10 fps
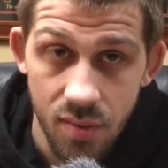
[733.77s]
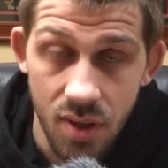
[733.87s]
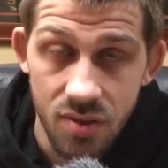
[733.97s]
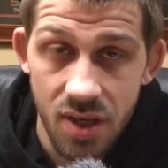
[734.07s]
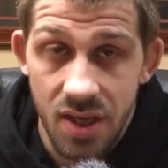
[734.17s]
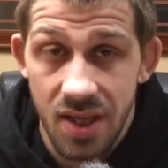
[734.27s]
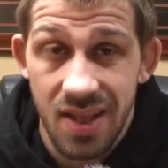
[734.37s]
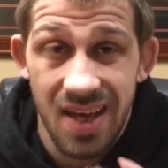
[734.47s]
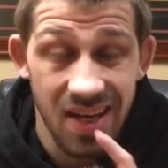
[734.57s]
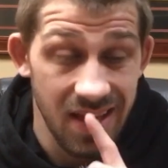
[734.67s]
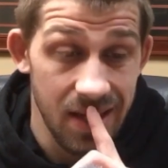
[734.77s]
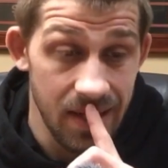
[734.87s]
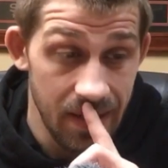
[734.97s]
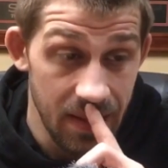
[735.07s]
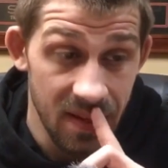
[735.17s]
We're going to try to end that
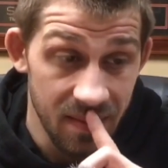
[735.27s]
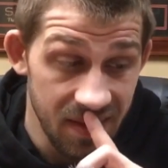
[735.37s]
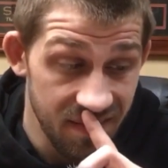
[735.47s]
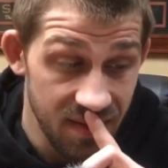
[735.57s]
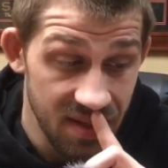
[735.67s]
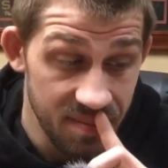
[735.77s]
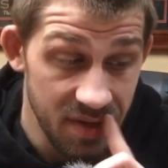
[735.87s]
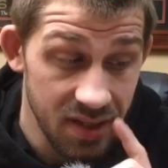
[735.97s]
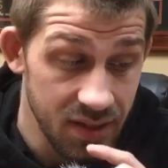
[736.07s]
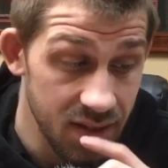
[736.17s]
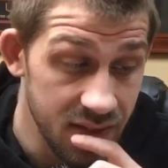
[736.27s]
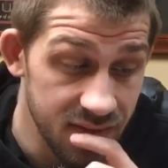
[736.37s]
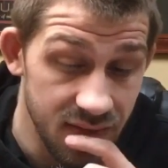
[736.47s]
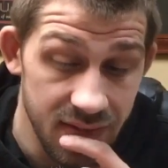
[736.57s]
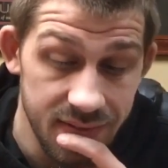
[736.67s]
again a little different, but that's
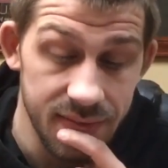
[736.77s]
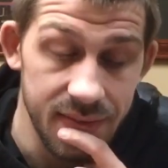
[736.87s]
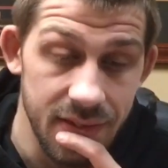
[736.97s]
fine.